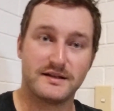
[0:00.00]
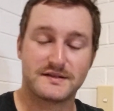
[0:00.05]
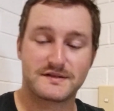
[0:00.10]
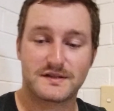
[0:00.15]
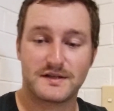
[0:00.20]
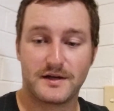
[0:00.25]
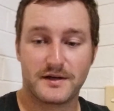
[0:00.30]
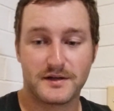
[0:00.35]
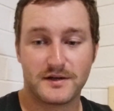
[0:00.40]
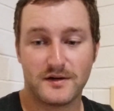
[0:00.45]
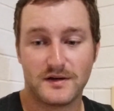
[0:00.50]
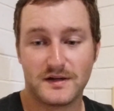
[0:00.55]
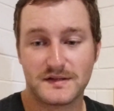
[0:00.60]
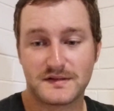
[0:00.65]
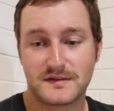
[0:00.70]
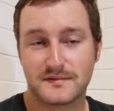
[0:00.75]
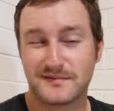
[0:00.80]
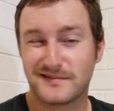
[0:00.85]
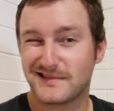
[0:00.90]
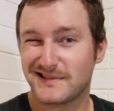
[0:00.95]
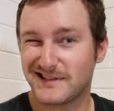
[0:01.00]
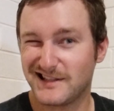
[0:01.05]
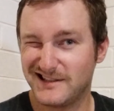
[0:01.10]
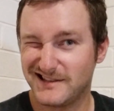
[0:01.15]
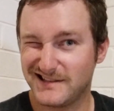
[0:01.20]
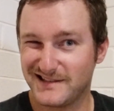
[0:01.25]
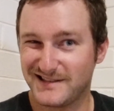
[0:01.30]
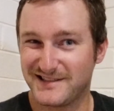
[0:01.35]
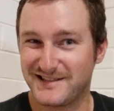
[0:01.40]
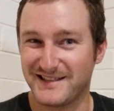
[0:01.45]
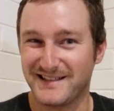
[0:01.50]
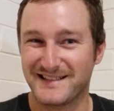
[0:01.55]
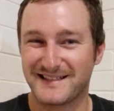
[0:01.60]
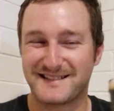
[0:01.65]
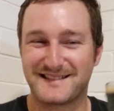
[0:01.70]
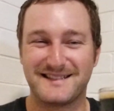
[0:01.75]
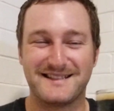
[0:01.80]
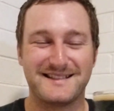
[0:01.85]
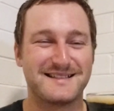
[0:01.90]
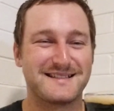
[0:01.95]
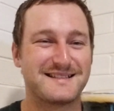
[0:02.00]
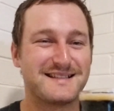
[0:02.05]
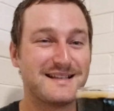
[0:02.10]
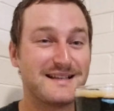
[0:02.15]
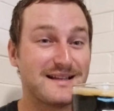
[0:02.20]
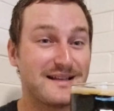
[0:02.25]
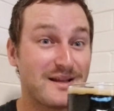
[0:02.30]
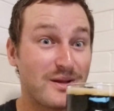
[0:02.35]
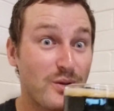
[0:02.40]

Let's go, guys. Cheers, cheers.